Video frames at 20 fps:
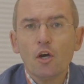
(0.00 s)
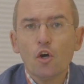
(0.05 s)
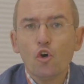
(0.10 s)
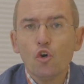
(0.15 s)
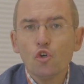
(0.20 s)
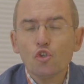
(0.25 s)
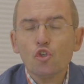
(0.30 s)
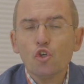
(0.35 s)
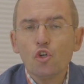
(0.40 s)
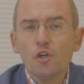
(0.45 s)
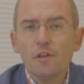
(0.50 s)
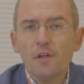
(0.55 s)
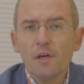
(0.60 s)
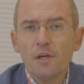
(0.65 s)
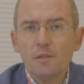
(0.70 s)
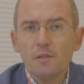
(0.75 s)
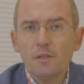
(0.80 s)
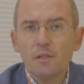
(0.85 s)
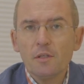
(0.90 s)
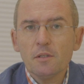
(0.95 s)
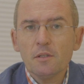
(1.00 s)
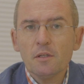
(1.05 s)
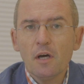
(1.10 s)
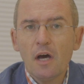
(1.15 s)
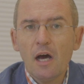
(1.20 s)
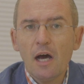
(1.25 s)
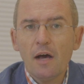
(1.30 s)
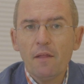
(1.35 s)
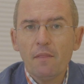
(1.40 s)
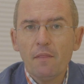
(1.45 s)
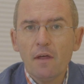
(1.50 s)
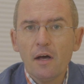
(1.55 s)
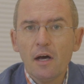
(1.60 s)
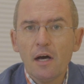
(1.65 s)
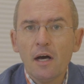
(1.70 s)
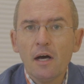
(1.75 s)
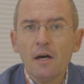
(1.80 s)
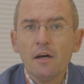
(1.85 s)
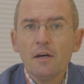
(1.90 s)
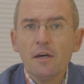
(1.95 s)
consolidated and
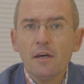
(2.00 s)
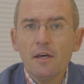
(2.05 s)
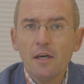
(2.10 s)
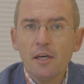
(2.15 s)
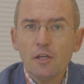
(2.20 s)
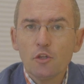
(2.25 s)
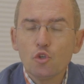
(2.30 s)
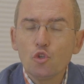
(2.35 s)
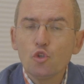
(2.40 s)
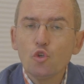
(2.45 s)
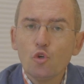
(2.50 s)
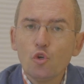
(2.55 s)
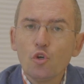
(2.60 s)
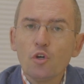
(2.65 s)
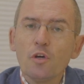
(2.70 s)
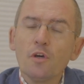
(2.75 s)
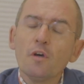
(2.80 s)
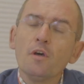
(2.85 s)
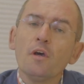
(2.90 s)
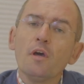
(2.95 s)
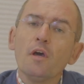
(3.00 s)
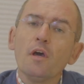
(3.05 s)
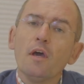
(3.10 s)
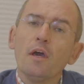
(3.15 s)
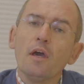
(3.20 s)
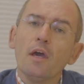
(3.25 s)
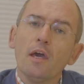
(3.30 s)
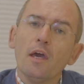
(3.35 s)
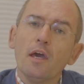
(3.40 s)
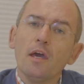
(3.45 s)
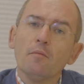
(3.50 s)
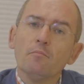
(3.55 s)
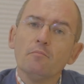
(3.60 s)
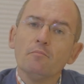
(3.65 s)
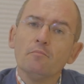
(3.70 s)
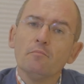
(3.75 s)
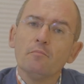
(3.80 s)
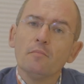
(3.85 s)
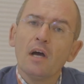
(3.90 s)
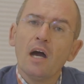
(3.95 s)
took
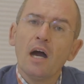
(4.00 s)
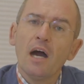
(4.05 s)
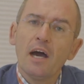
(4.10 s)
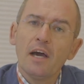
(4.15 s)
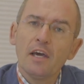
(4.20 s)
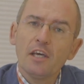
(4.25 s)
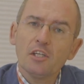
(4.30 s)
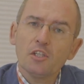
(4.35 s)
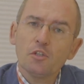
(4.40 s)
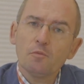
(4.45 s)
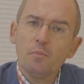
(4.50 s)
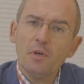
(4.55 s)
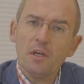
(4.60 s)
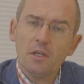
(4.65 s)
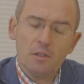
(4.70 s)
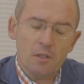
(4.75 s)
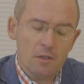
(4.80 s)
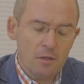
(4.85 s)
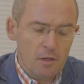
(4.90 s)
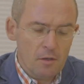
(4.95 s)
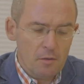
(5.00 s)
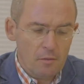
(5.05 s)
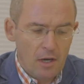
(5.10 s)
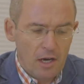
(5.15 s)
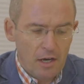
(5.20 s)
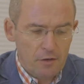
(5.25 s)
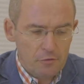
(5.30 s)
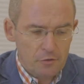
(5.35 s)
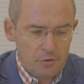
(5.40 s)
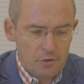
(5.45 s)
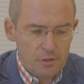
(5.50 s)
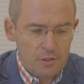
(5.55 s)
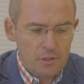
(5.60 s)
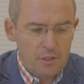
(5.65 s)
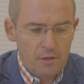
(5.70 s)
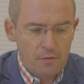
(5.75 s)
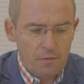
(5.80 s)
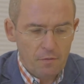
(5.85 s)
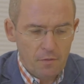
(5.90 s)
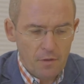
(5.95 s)
high speed
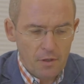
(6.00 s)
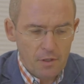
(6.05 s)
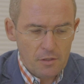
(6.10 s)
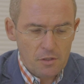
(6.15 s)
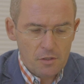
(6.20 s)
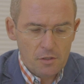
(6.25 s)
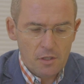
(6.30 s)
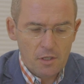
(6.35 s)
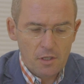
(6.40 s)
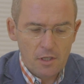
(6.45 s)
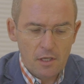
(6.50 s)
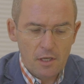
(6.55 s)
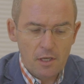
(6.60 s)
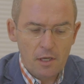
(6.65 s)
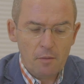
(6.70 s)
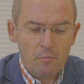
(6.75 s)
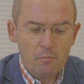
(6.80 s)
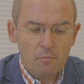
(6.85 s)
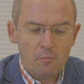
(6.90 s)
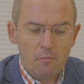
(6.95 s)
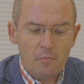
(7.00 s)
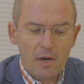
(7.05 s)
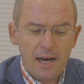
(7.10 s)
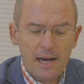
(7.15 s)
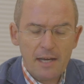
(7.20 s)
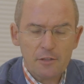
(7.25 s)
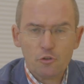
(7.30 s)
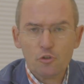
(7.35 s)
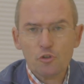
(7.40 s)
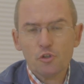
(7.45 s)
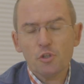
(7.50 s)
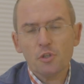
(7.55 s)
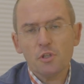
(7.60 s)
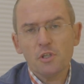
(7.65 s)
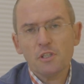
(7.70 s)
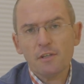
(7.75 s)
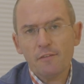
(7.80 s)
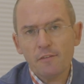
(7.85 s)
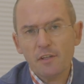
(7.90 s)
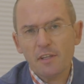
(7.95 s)
after these
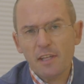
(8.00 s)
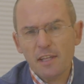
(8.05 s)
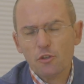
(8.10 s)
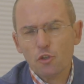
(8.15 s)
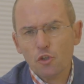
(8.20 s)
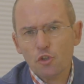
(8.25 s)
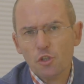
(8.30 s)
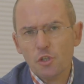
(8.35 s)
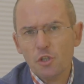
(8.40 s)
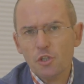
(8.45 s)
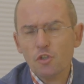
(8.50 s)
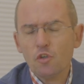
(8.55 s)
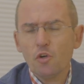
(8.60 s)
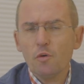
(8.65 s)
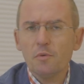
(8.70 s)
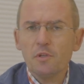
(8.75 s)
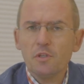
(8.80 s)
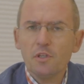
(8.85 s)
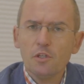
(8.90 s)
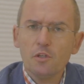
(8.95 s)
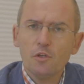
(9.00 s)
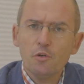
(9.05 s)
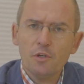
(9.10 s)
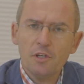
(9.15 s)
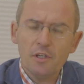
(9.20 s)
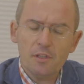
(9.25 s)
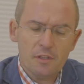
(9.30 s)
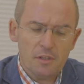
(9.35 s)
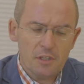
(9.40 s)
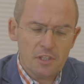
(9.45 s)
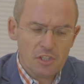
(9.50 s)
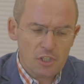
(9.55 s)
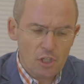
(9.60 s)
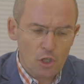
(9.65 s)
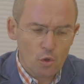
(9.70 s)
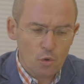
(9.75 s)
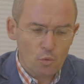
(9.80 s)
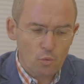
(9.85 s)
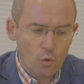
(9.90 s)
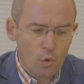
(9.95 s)
atrocities, after the atrocities committed during the
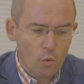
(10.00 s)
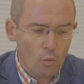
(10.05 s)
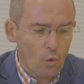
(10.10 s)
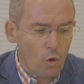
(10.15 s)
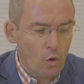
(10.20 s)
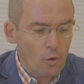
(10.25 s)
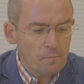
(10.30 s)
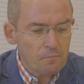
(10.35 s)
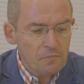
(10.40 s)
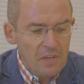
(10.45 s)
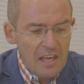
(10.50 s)
Second World War.